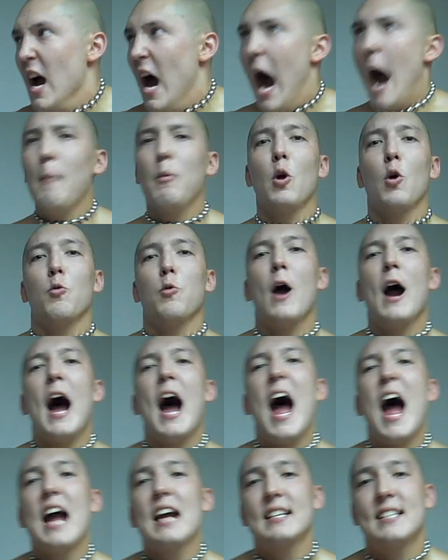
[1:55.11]
I'm gonna
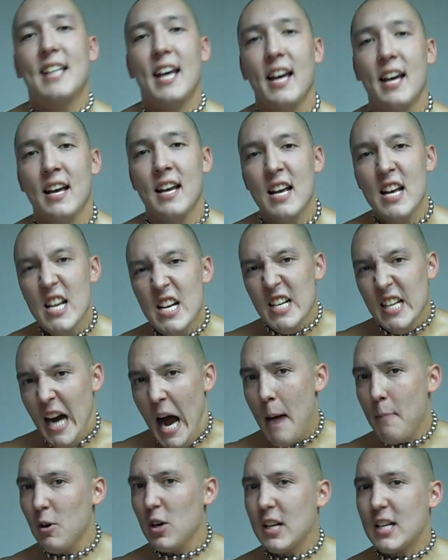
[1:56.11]
rise.
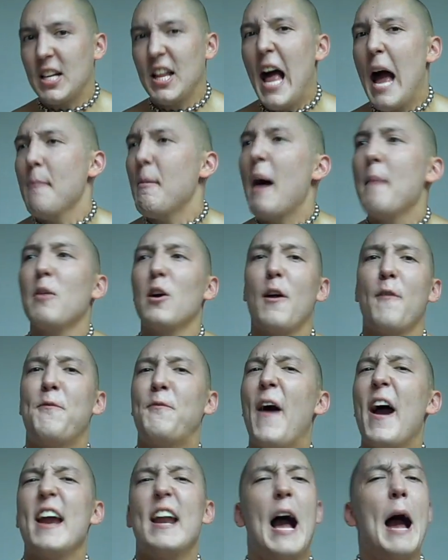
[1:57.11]
I'm gonna climb. I'm gonna
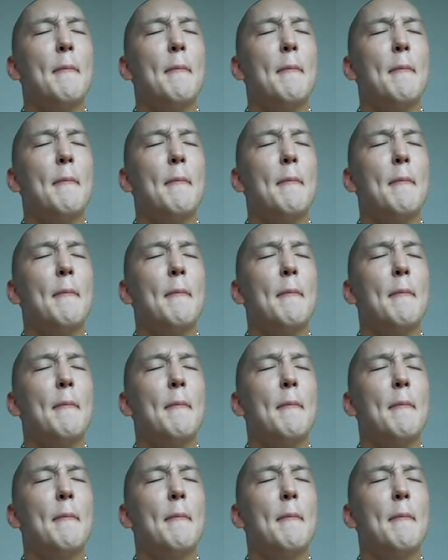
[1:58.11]
fight.